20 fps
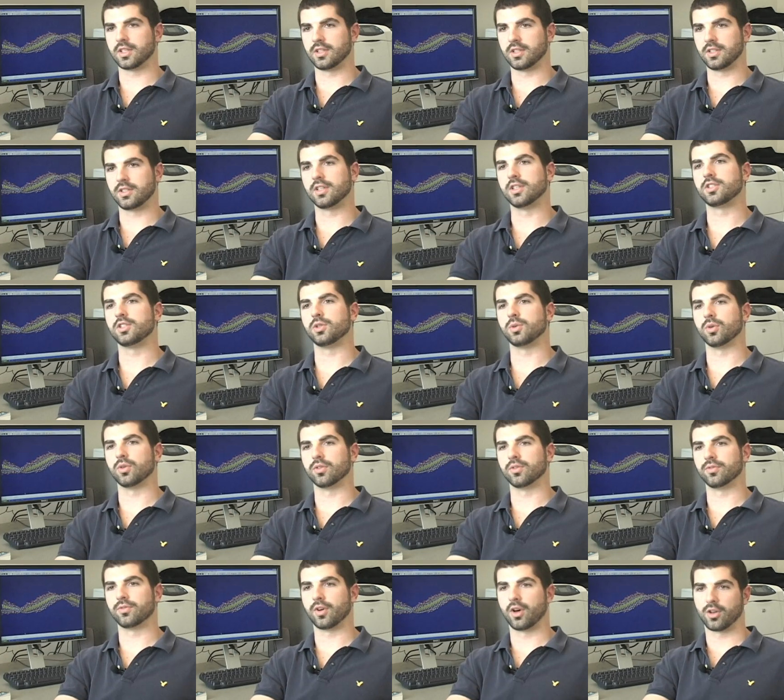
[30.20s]
in the tissue
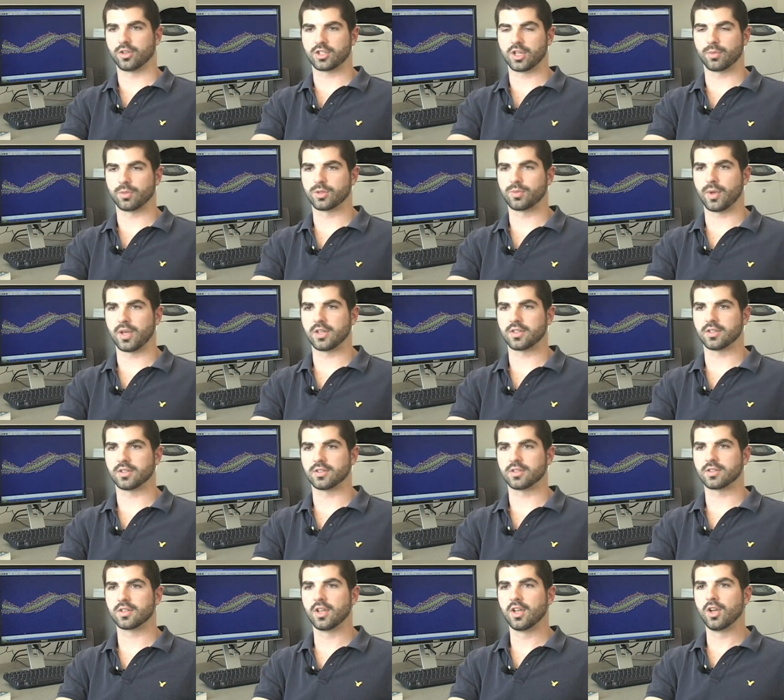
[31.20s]
of Alzheimer's
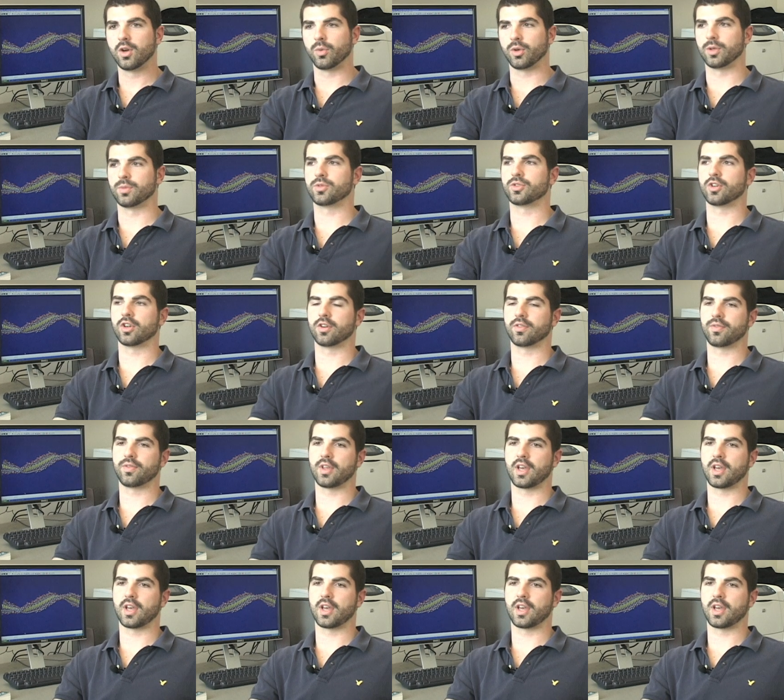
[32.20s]
patients, we observed